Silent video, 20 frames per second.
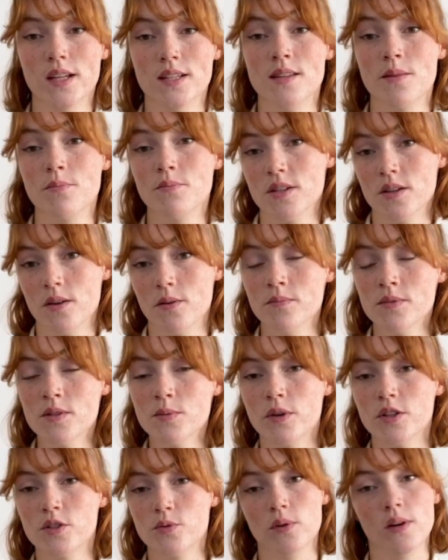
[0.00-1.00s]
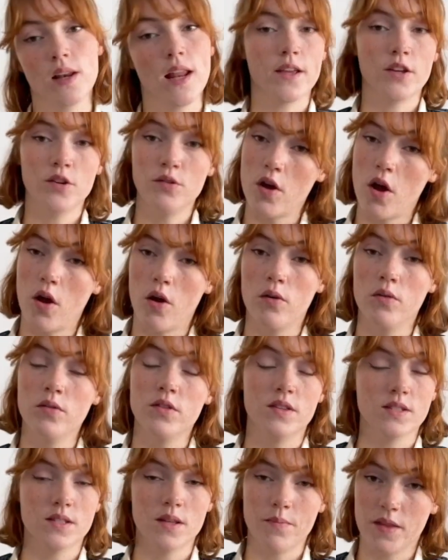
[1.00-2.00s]
symptoms which will let you know
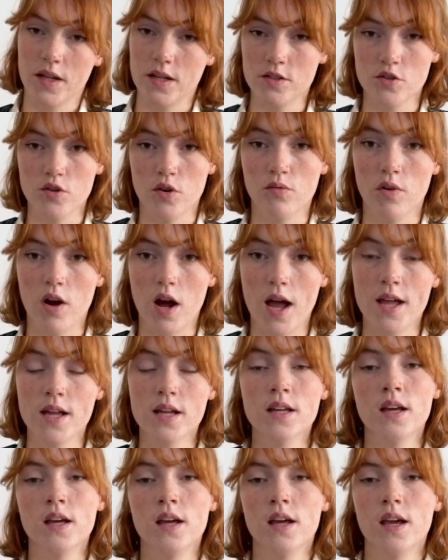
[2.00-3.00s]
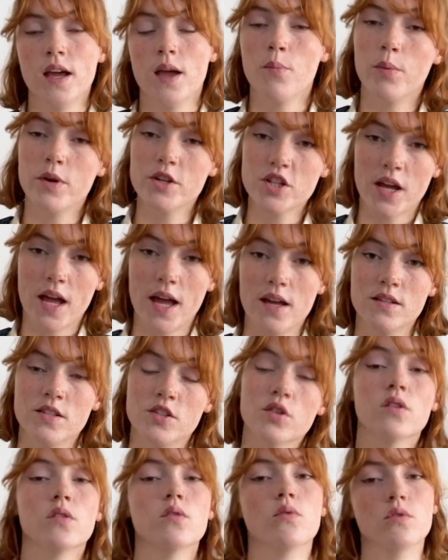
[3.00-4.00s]
that something's not right, in which case
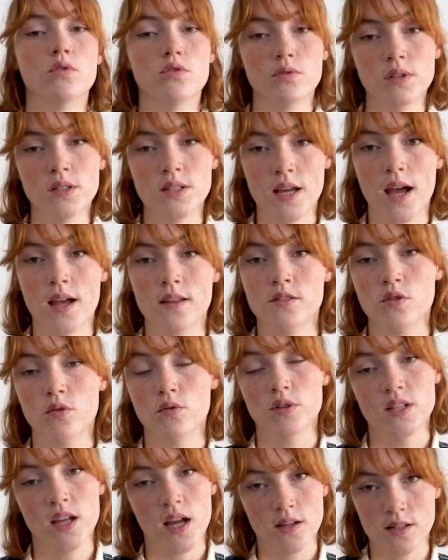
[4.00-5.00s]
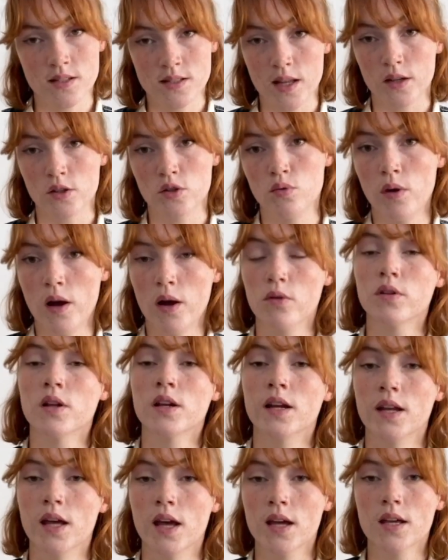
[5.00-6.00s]
you can order a test or attend a sexual health
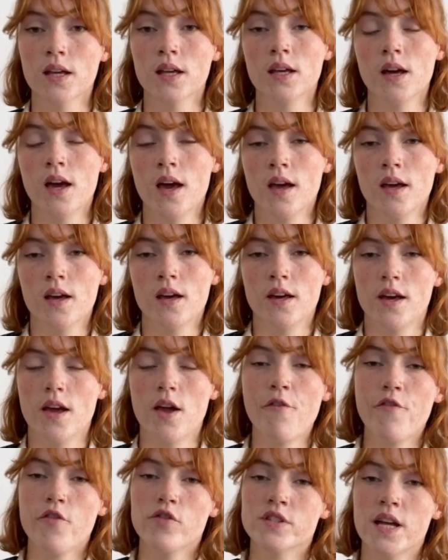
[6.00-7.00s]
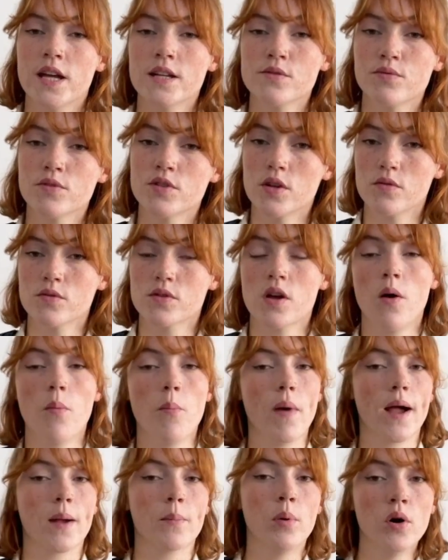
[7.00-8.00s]
clinic. If your test results come
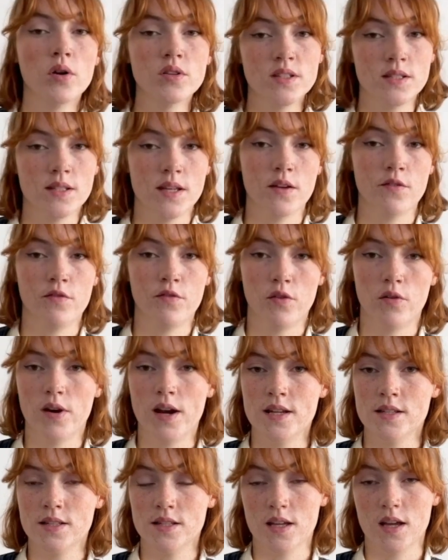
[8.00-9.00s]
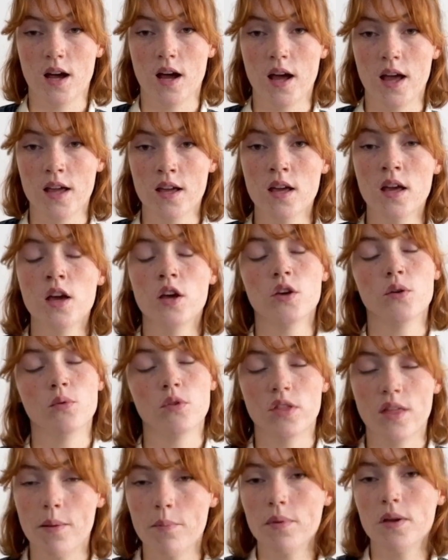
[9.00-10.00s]
back positive for an STI, you will
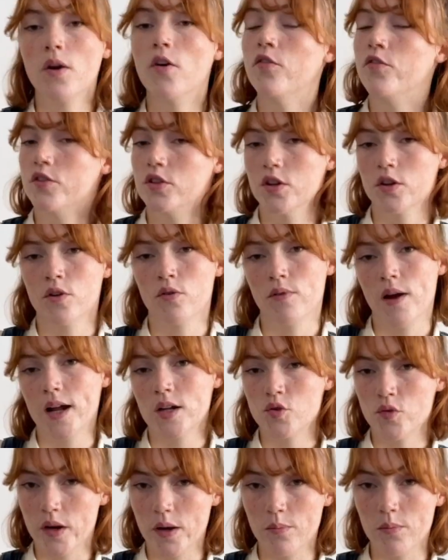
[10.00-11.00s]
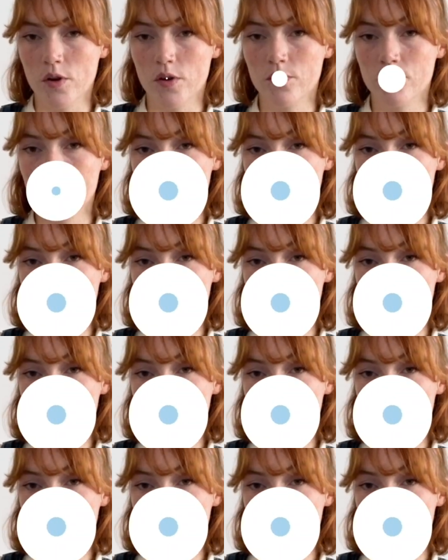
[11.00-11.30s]
then be offered the correct treatment.